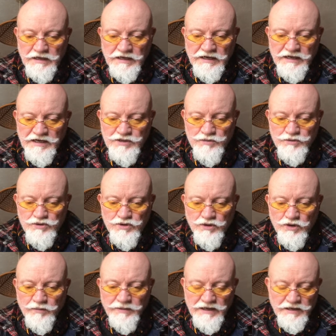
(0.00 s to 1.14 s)
And this was
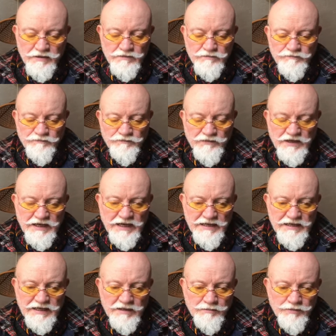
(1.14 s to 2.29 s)
all about the Cat
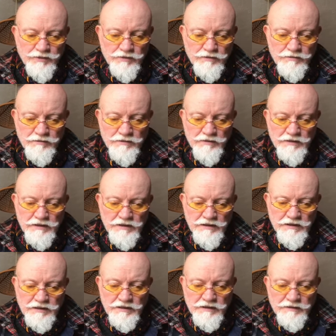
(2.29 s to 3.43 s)
Cat book.
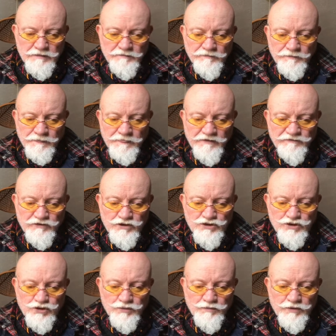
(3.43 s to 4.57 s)
The first
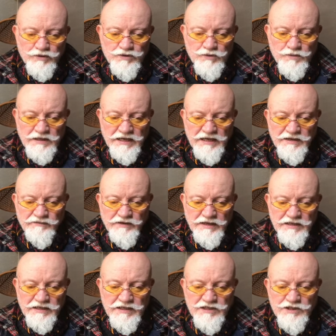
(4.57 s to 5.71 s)
two books were kind of
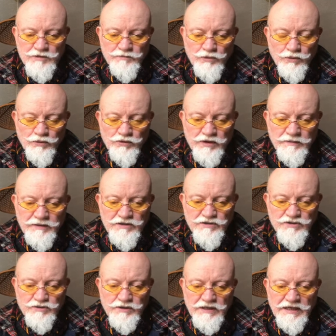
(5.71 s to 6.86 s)
like exploring about
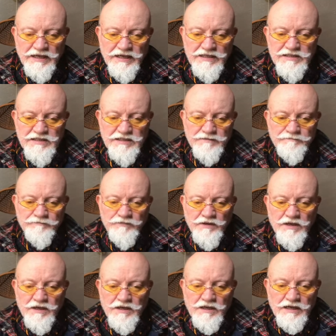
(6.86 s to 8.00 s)
drawing cats and
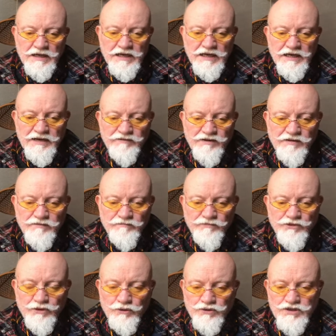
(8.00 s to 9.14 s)
and having
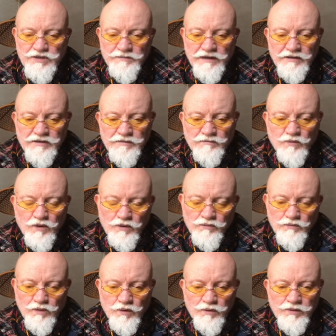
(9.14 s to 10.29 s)
thoughts about them. What,
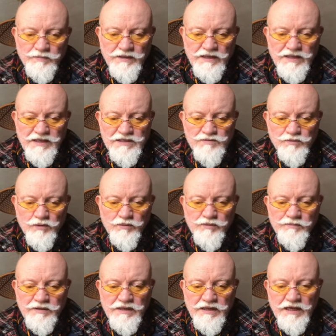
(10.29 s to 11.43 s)
what would be this? What would
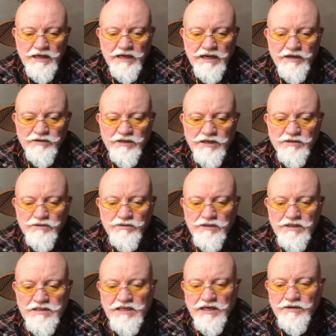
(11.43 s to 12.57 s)
be that? How could I do
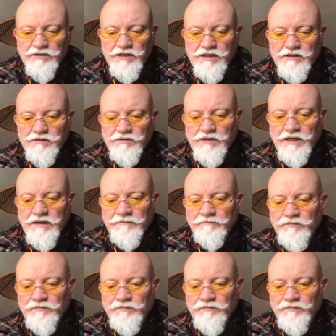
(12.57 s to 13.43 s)
this? How could I do that?